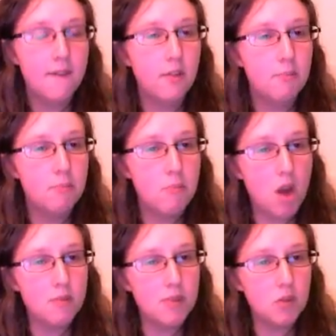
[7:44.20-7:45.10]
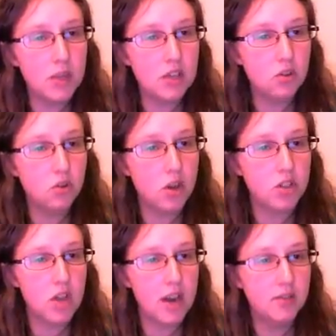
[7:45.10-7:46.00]
The moment we
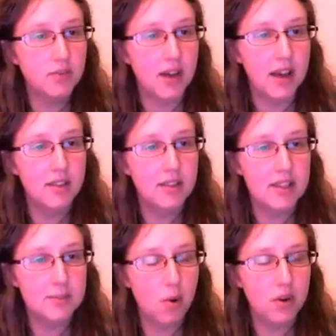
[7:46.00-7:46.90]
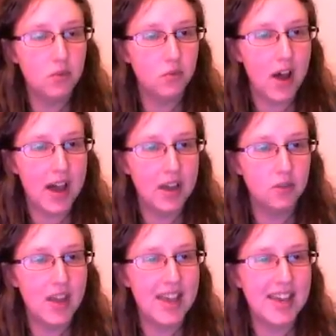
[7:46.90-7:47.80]
cross over this
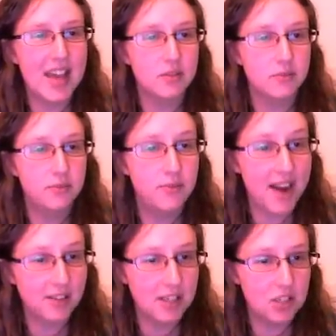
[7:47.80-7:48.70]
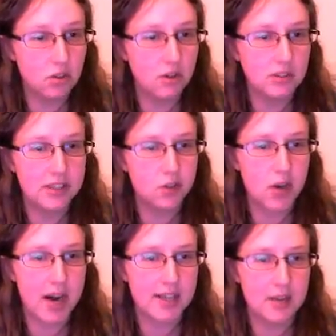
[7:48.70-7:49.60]
0.5, it gets very strongly
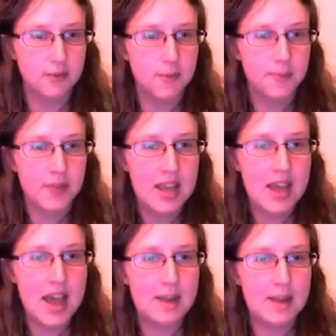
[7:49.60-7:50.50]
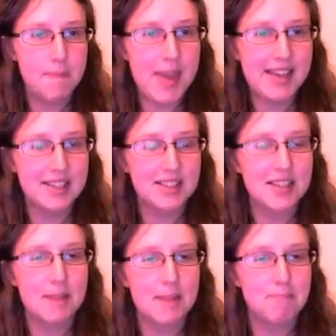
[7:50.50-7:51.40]
attractive, and it peaks
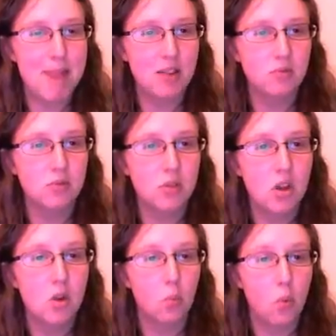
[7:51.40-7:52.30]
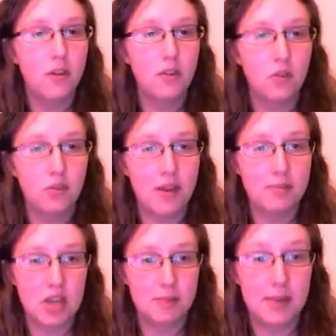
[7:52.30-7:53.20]
at about 1
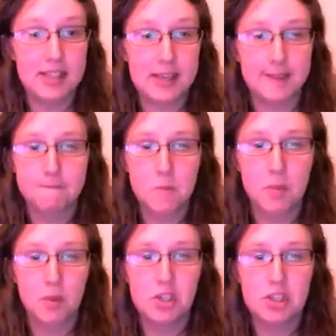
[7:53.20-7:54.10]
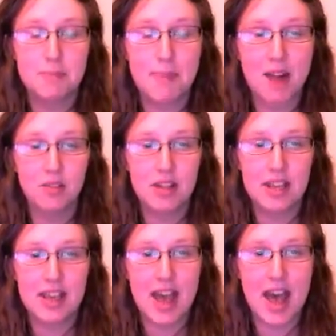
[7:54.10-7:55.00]
femtometer, which is about
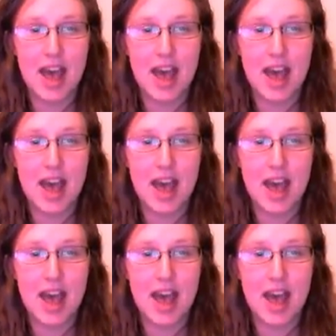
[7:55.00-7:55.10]
the